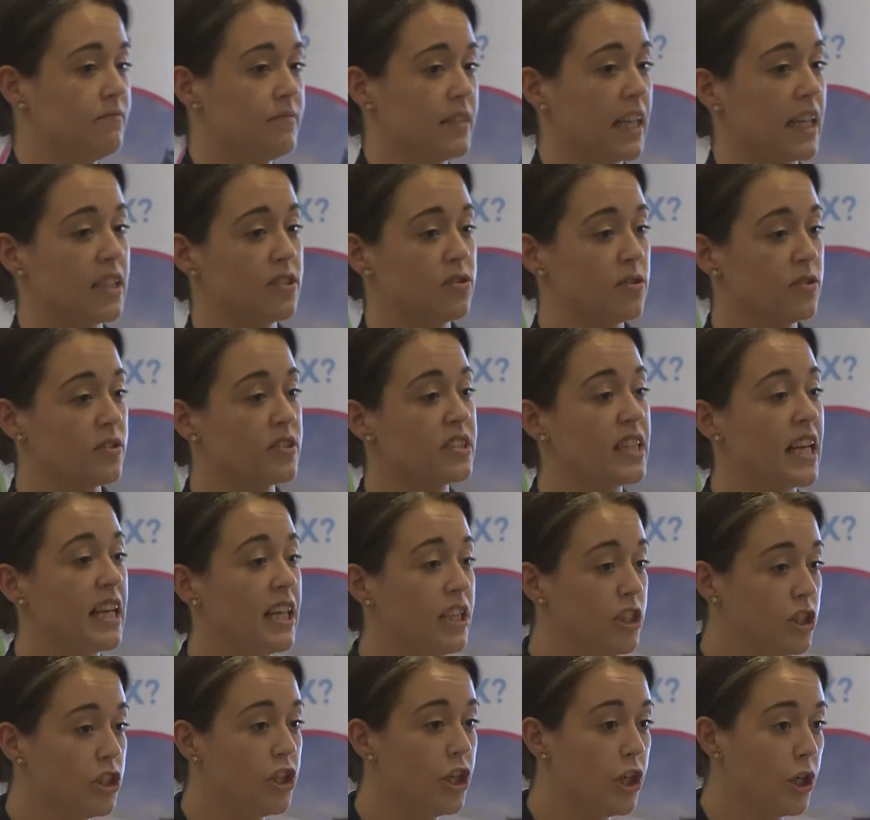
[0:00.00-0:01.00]
That's not
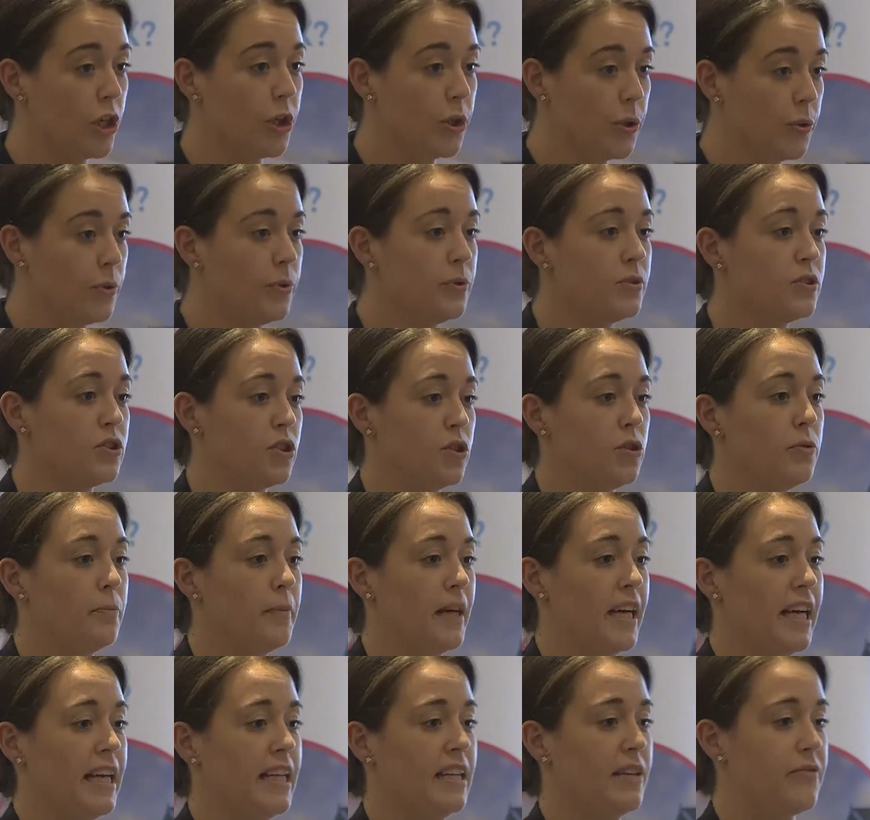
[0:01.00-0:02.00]
selling you to
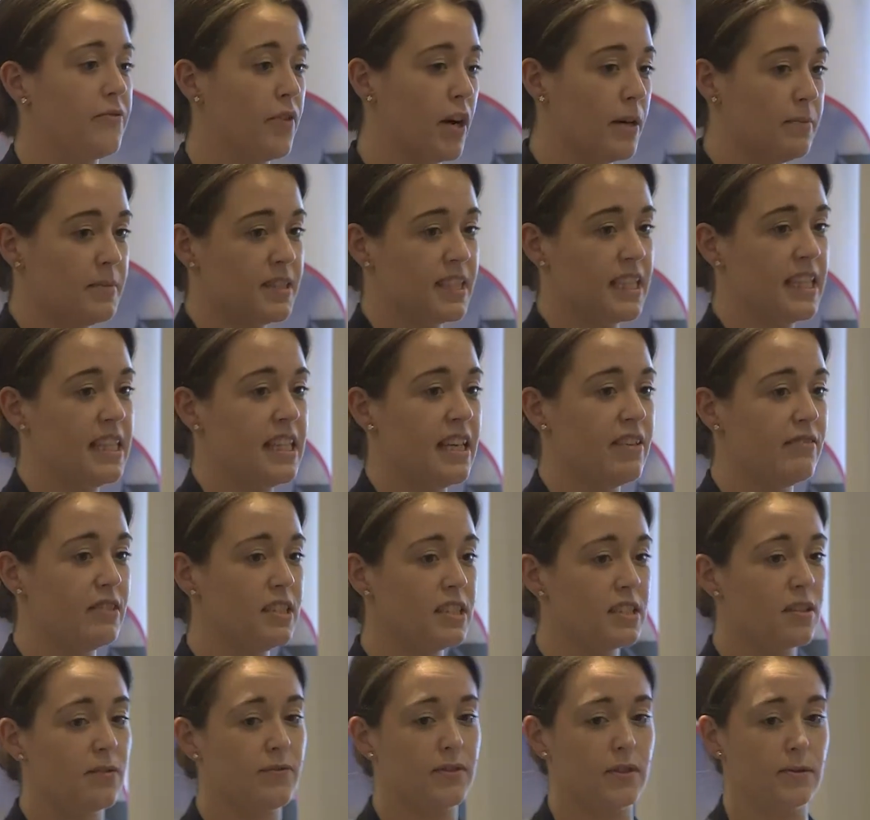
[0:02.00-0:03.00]
me. If I'm sitting there
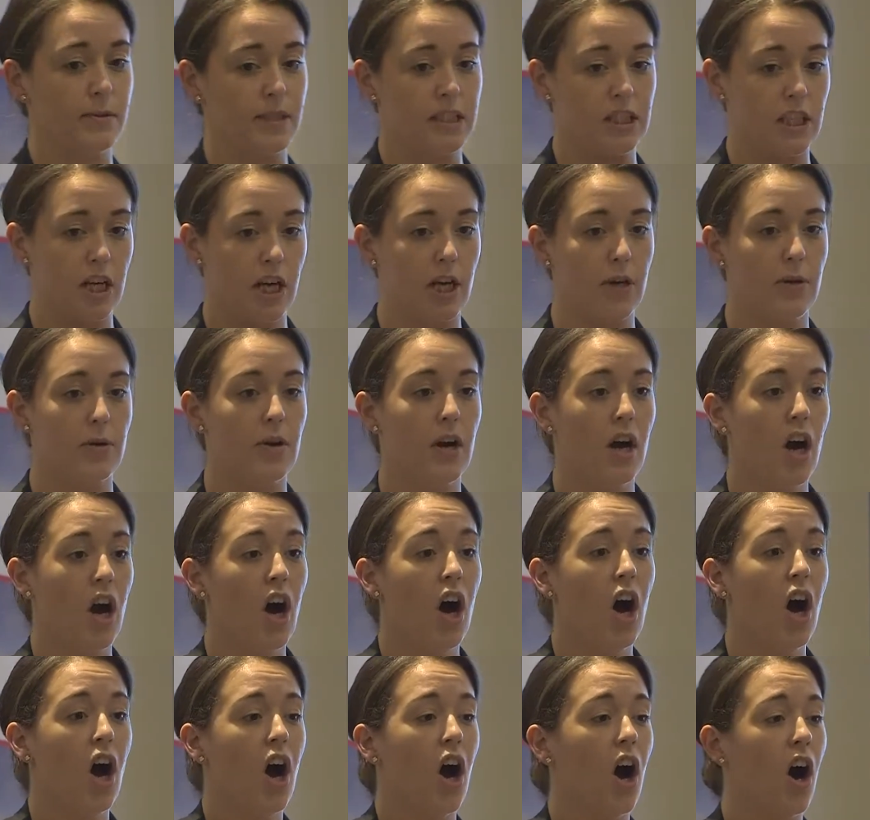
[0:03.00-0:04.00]
interviewing you,
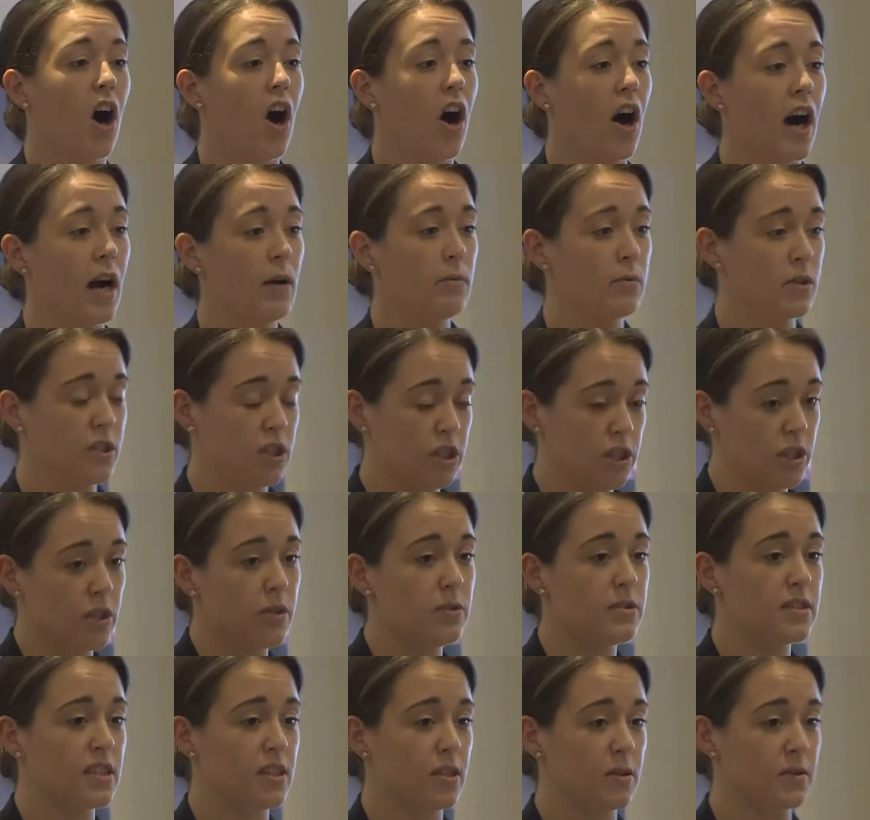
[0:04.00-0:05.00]
I want
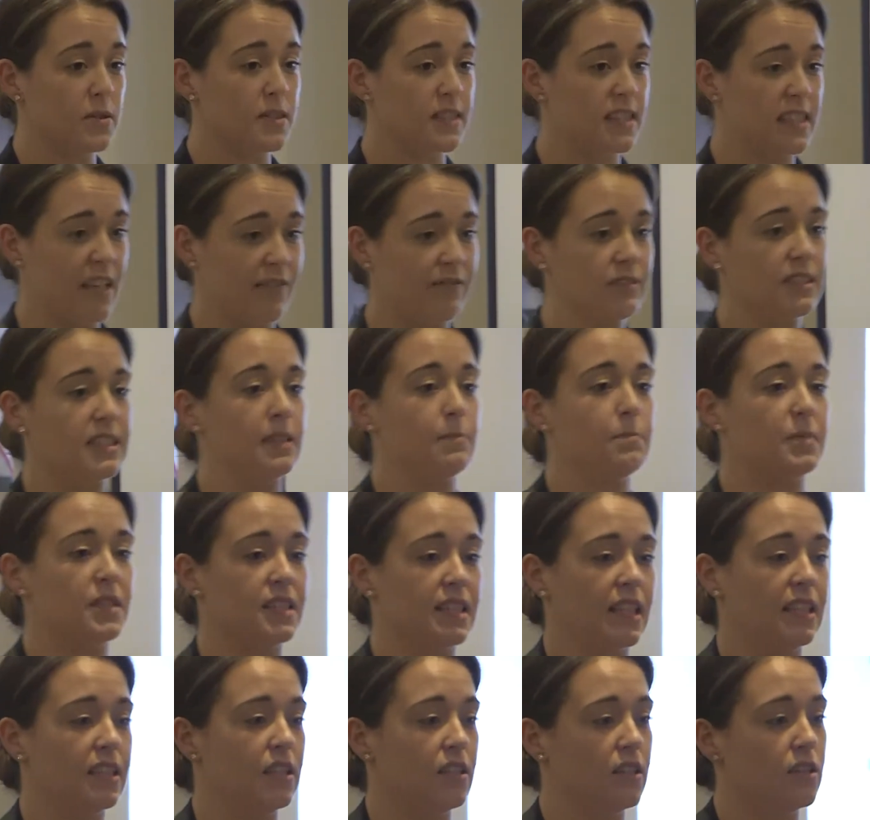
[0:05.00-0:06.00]
you to do
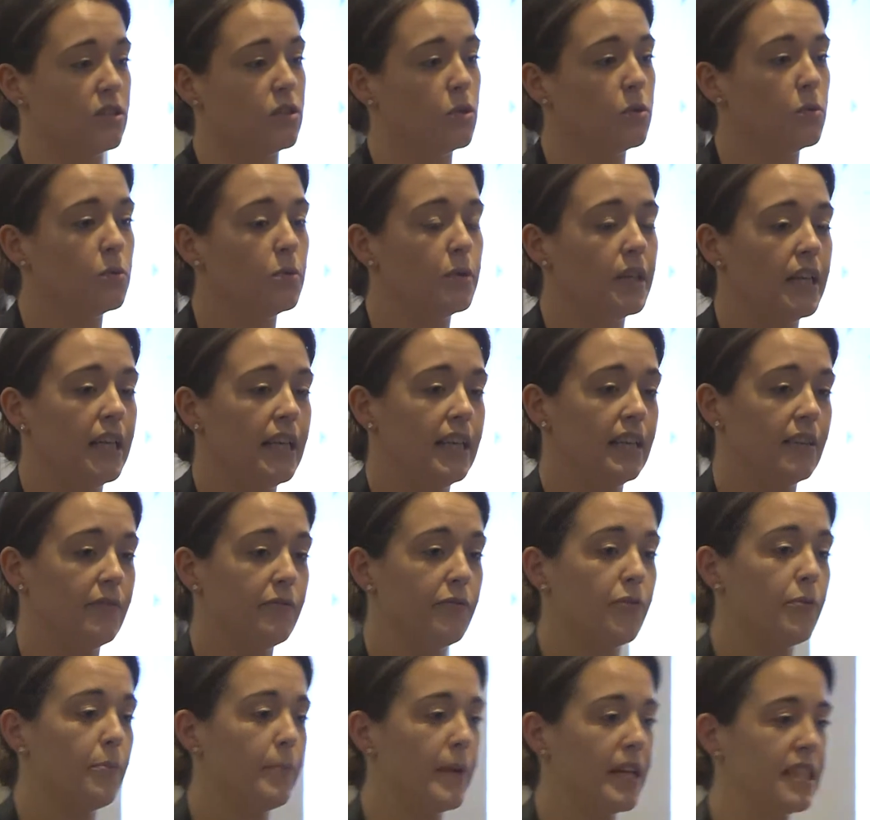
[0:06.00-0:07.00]
70% of the talking and
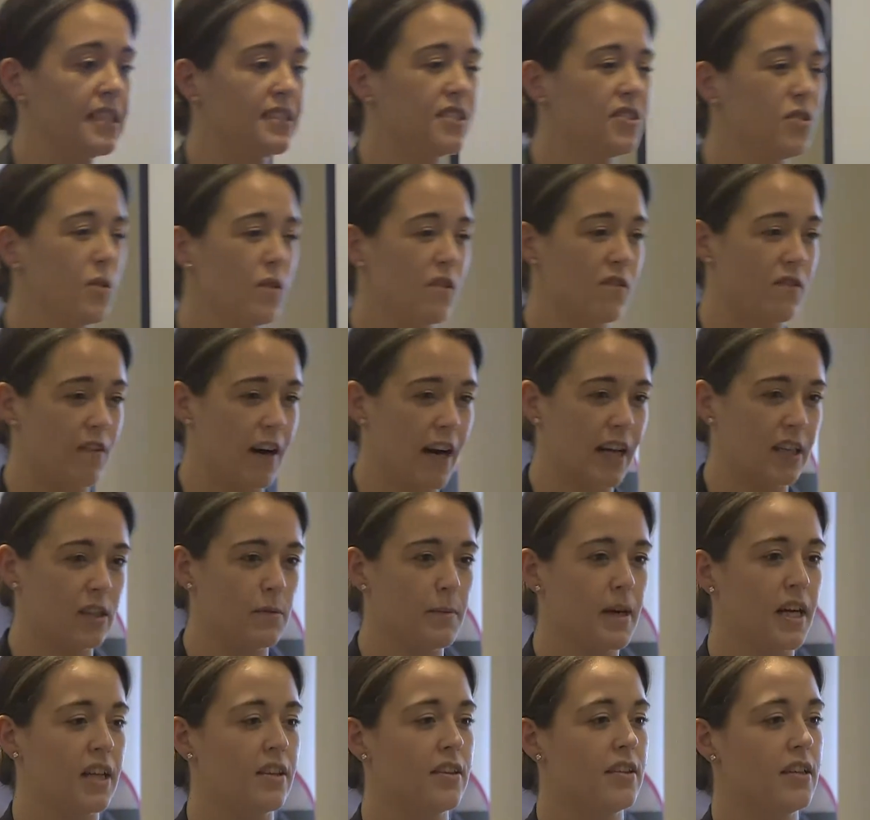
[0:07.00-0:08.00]
for me to do around
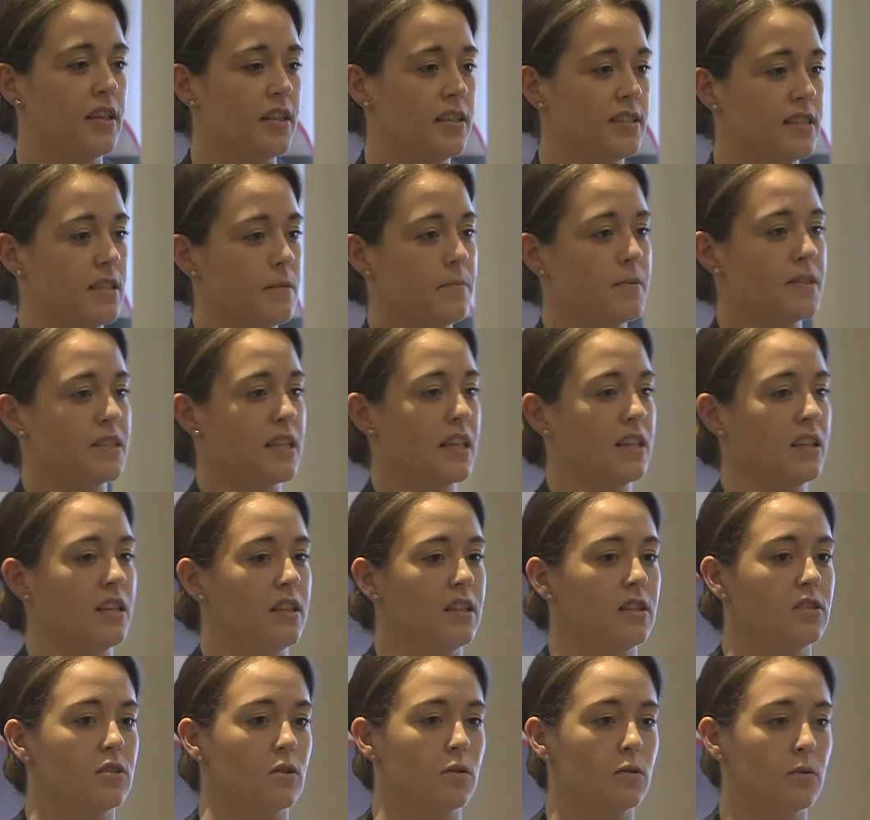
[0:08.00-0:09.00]
about 30% of
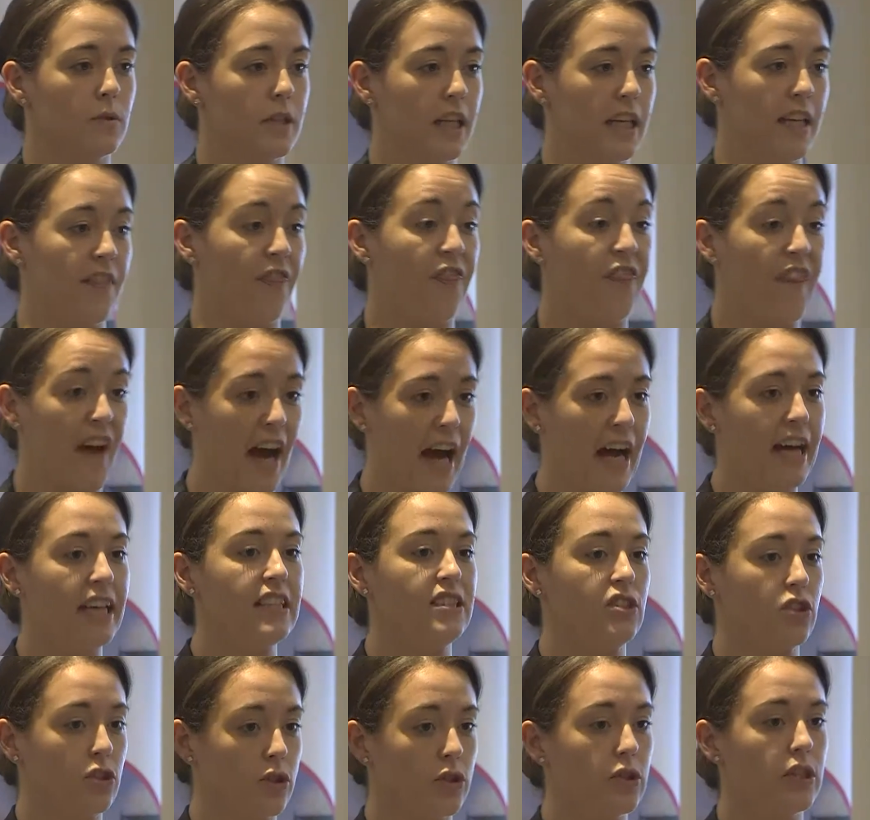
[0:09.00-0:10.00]
the talking. That
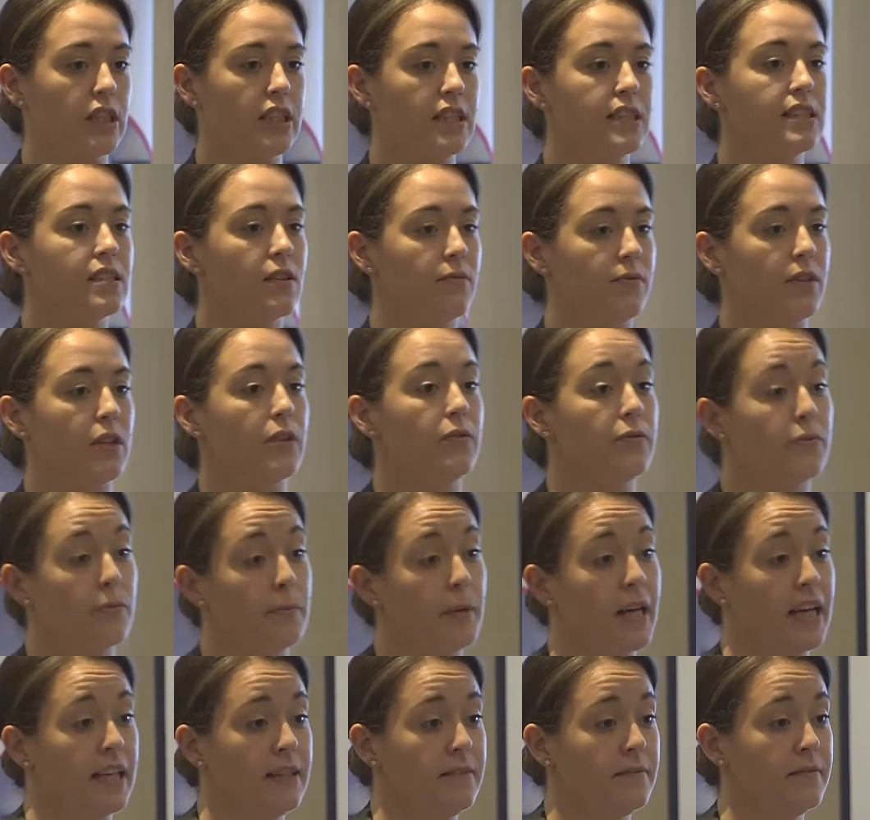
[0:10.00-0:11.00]
is a good interview for
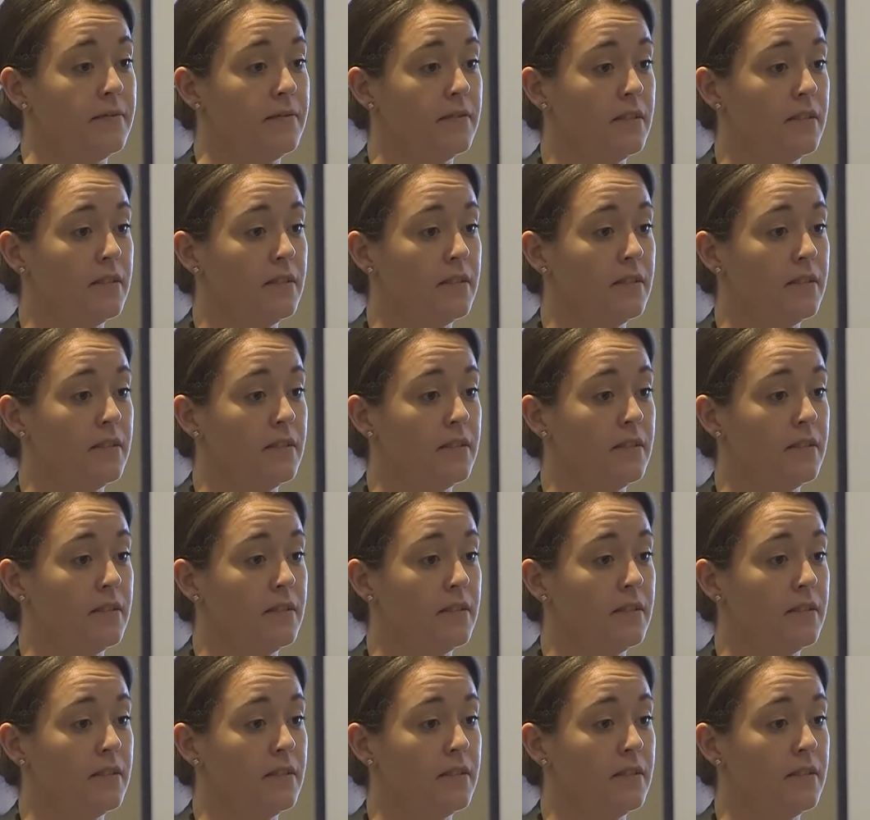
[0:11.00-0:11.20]
me.